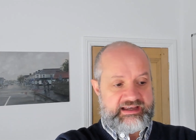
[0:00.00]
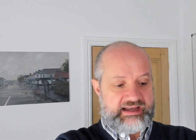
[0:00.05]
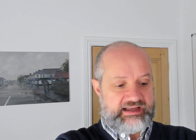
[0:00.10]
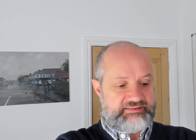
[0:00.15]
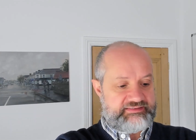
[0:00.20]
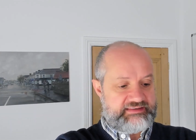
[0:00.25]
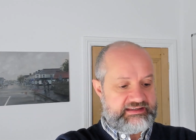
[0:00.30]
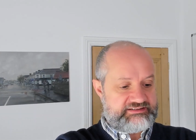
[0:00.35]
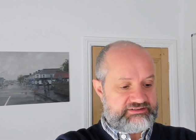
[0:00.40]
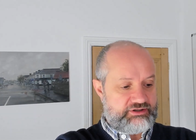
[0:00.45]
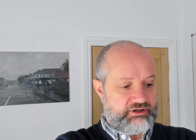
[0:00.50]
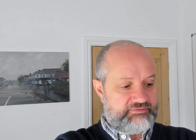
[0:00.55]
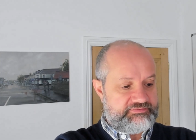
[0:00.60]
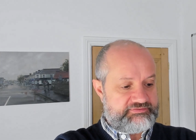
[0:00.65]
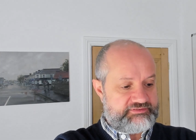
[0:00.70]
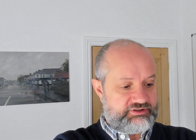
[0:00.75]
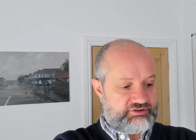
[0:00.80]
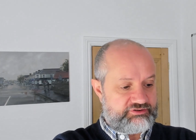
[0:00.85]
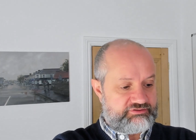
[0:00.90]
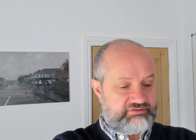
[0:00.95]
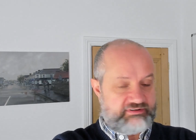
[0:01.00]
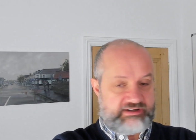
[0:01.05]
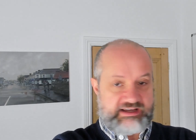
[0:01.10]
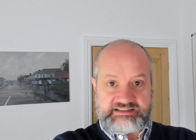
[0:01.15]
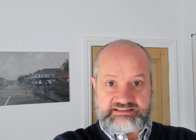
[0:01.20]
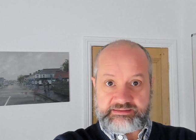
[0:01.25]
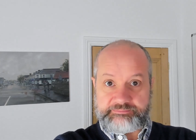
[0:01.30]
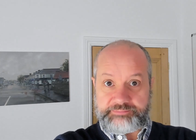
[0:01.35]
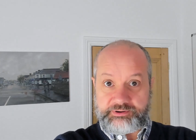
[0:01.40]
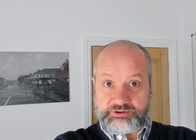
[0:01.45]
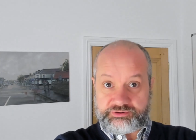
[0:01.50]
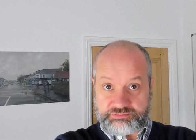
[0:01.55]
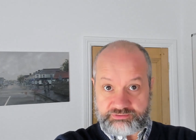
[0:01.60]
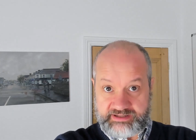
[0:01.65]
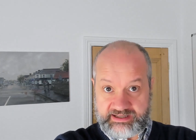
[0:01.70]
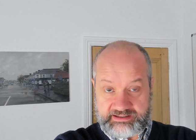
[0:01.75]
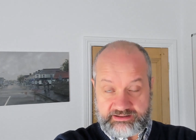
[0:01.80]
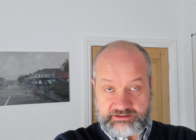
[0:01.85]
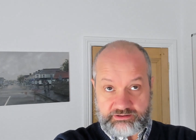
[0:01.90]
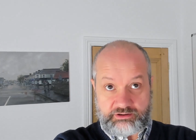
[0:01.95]
and this often creates a
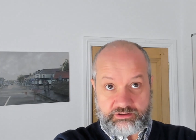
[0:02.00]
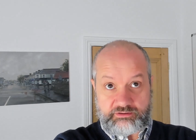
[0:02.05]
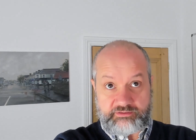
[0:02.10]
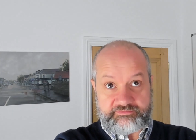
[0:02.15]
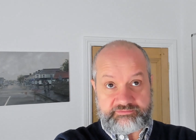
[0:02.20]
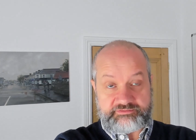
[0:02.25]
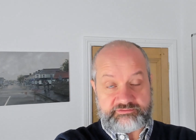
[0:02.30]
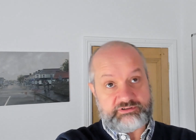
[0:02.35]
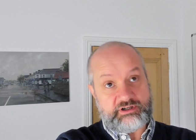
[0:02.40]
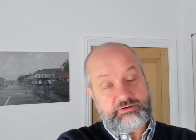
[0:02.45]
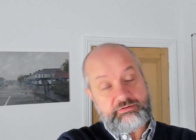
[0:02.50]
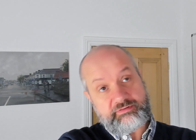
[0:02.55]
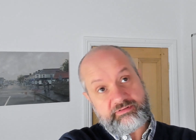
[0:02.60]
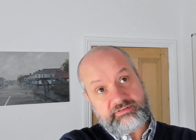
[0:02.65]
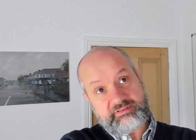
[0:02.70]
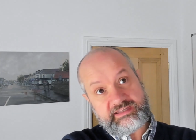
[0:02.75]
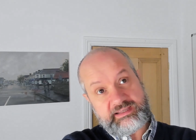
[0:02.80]
bottleneck of growth,